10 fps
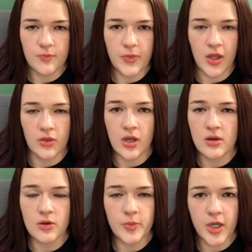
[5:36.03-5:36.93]
Now, not
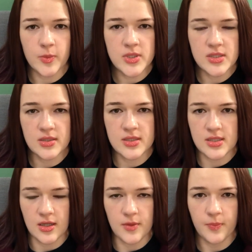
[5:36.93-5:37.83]
all parabens are the
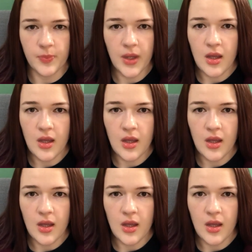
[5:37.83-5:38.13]
same.